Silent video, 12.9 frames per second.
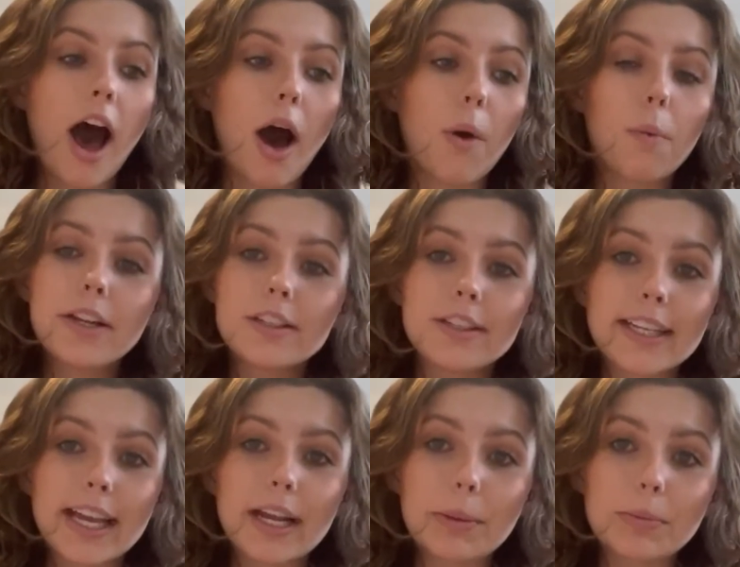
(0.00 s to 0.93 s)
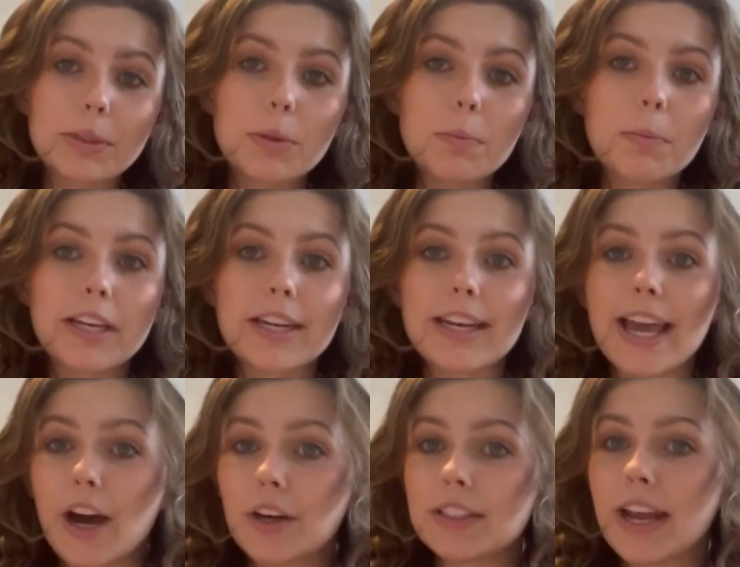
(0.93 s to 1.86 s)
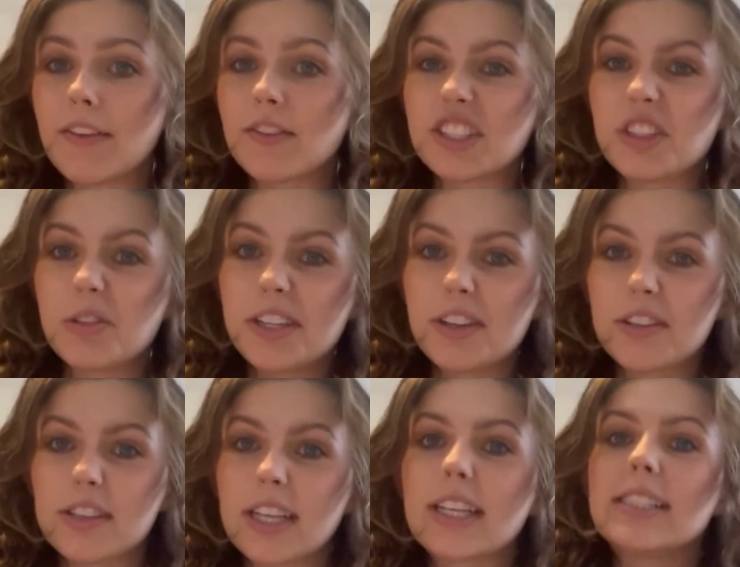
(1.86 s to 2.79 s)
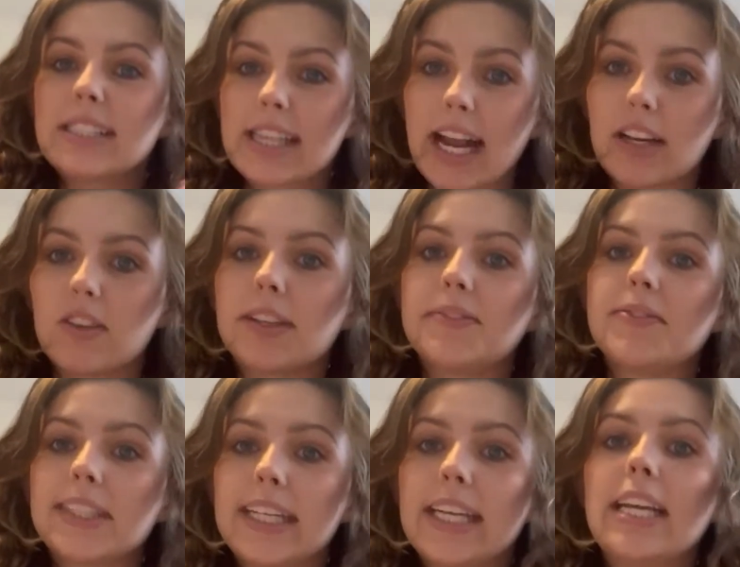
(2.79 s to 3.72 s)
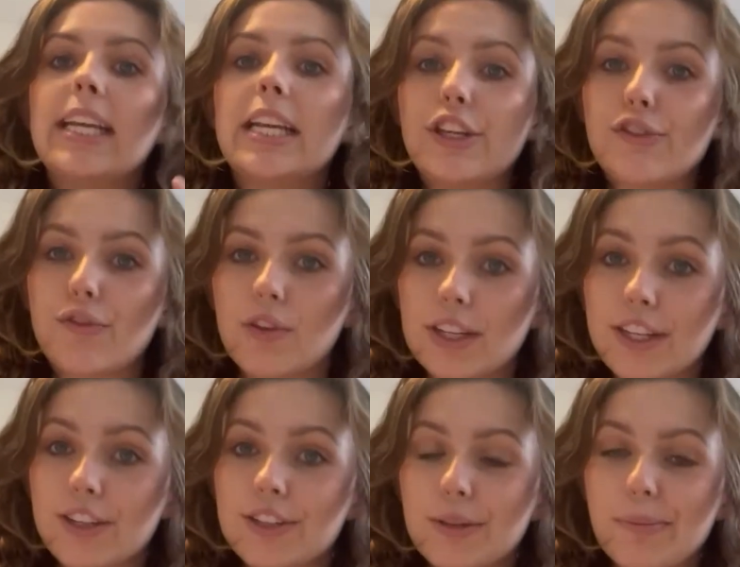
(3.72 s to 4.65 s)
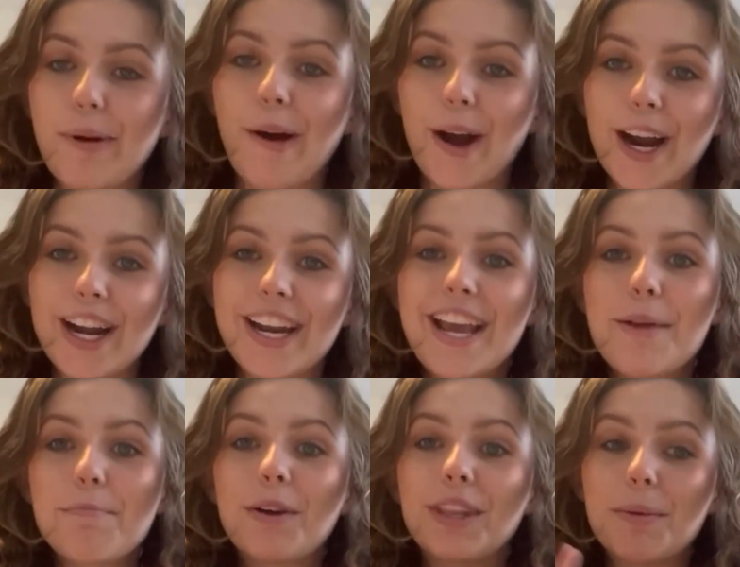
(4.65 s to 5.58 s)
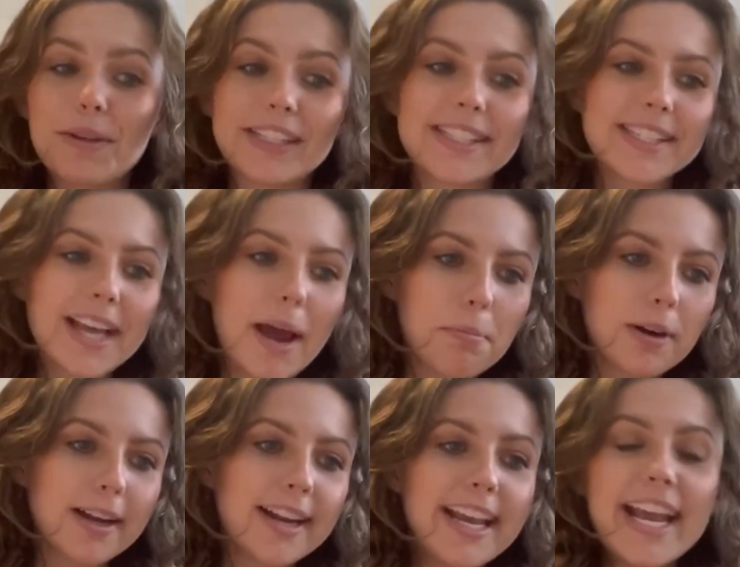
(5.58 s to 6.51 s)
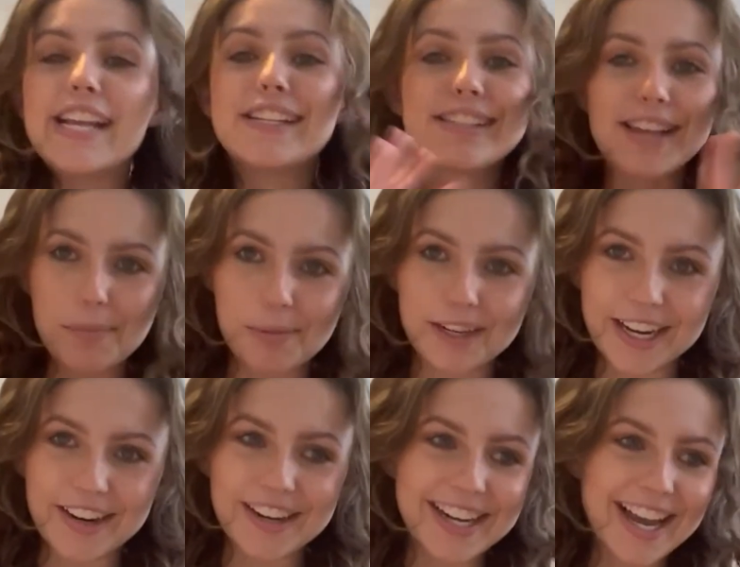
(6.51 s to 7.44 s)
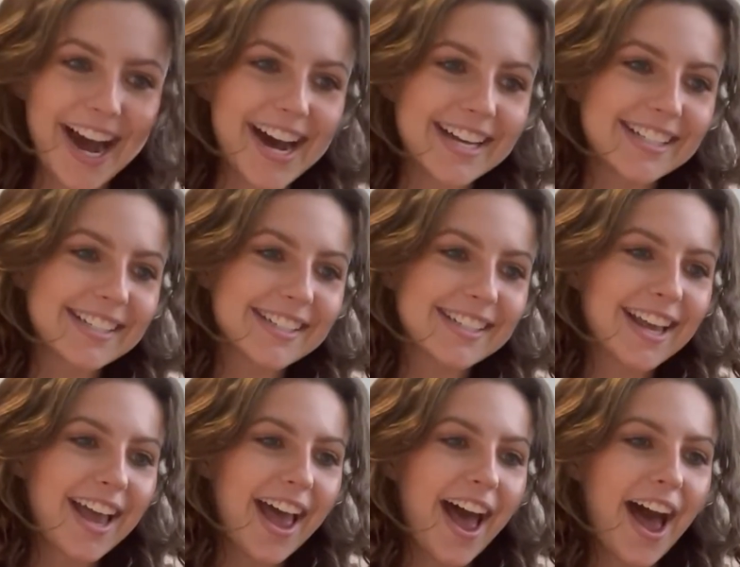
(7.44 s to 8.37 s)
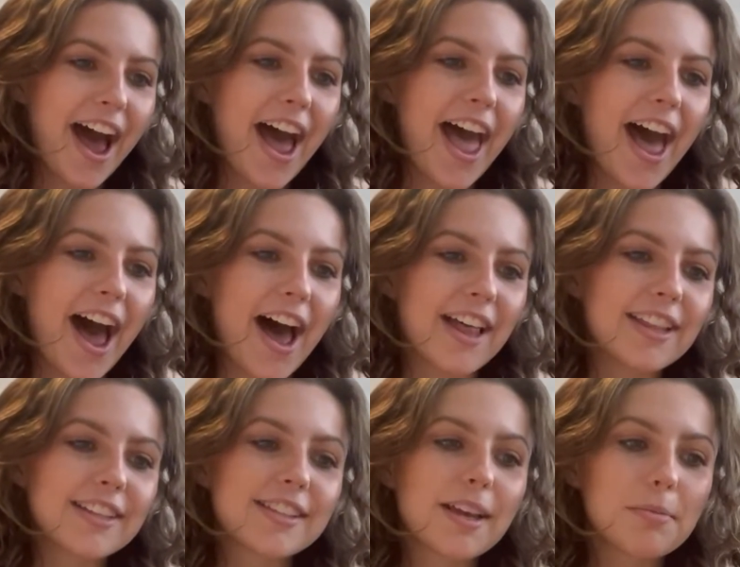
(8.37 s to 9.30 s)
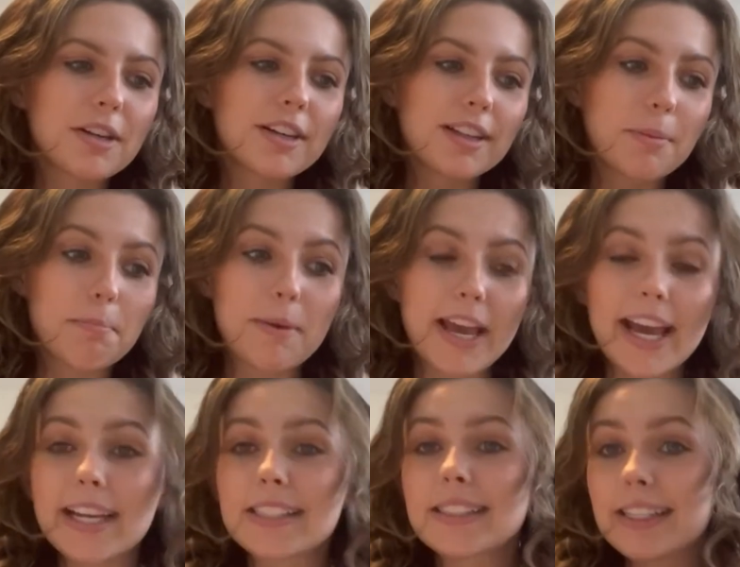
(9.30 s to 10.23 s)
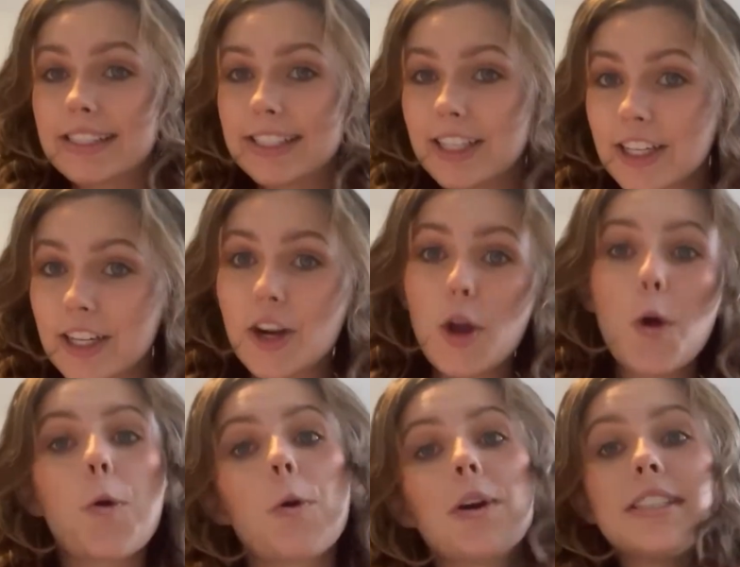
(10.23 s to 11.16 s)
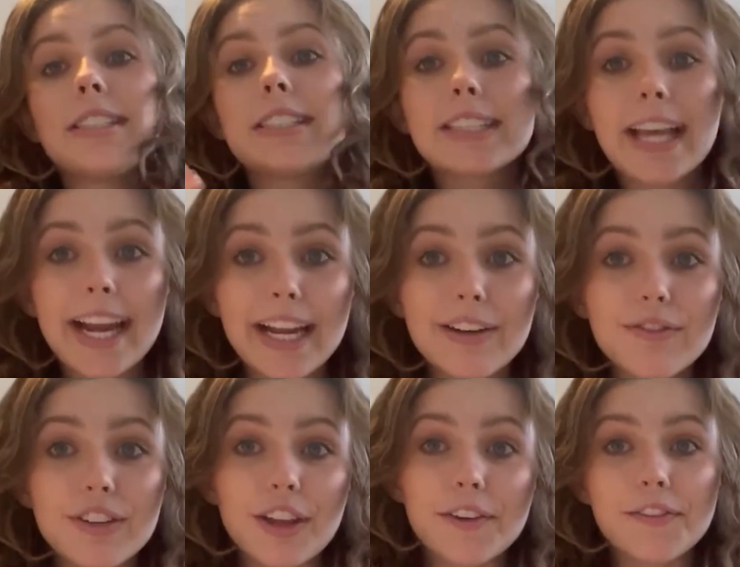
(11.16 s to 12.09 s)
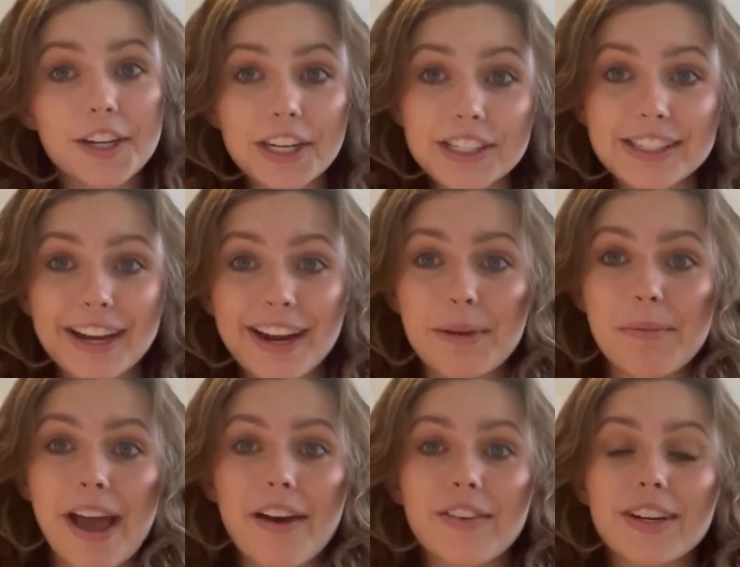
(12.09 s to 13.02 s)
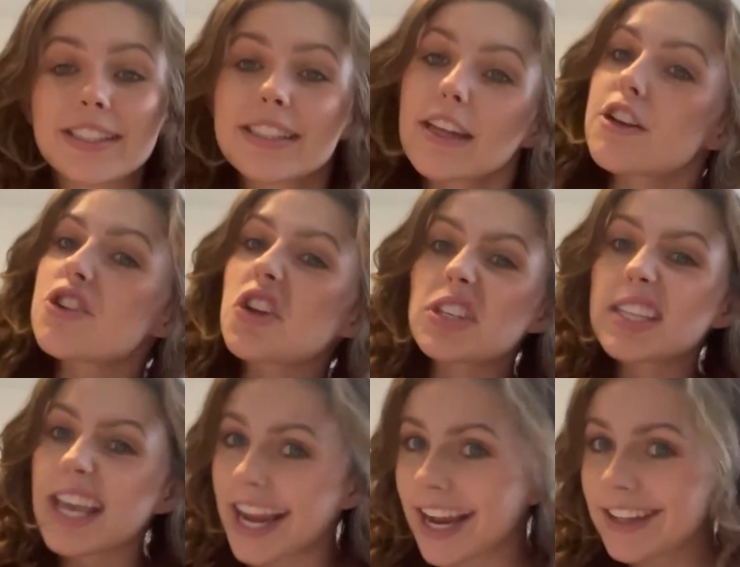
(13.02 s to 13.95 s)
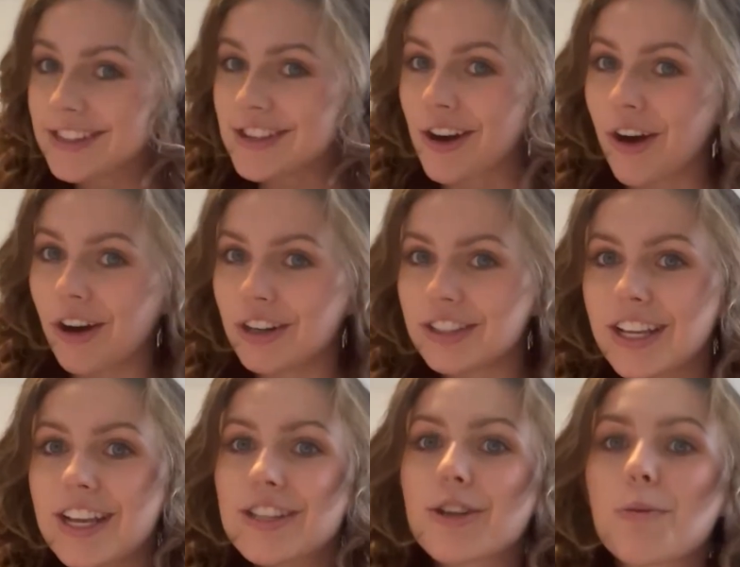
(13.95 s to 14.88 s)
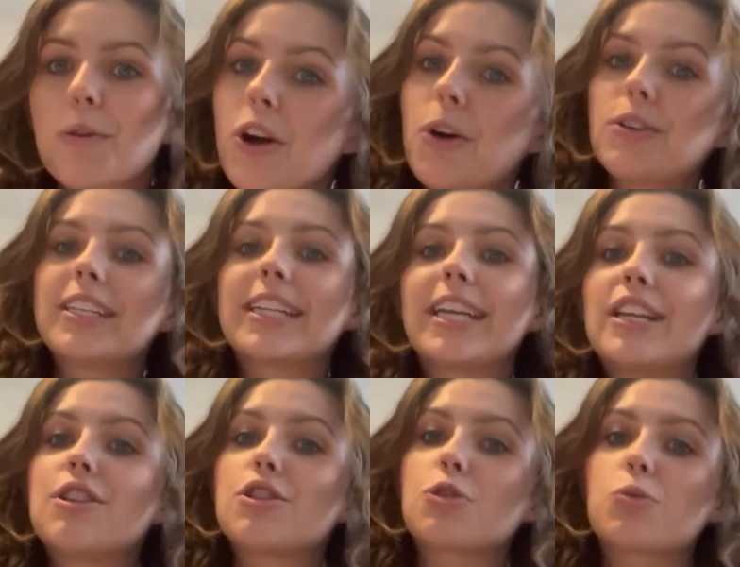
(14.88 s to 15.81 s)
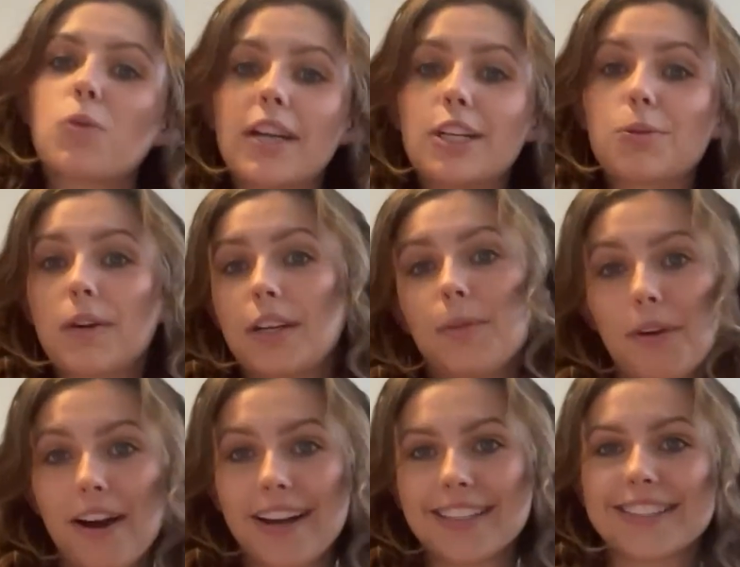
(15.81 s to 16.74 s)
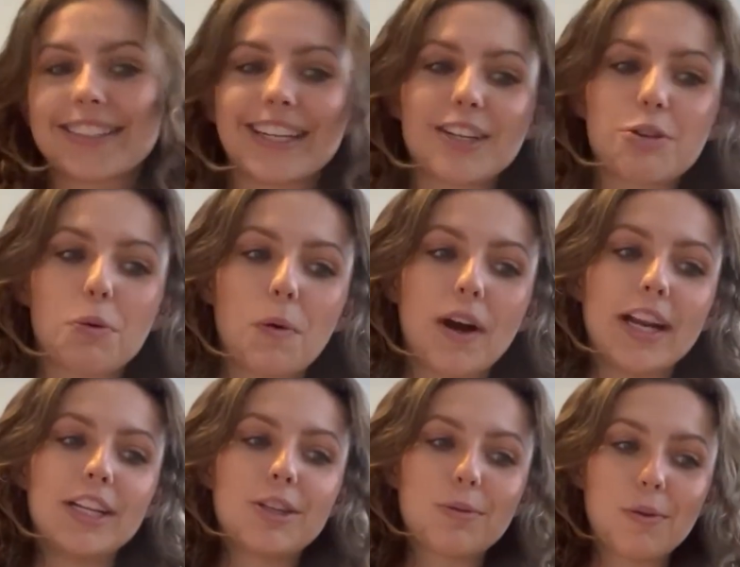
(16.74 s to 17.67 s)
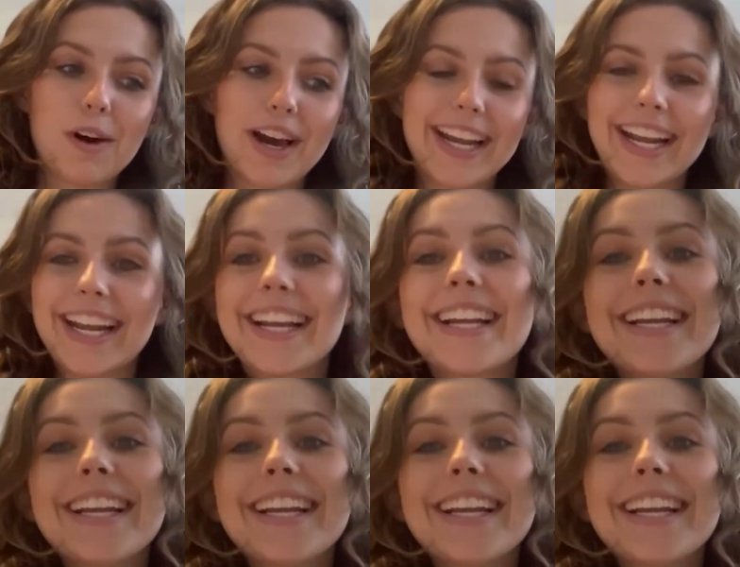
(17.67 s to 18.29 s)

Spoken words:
winter games been held every 2 years, like consecutively, each 4 years apart, but they've been separate in separate areas. The Summer Olympics this year was delayed for the first time ever instead of just canceled. So we're holding it in 2021 instead of 2020.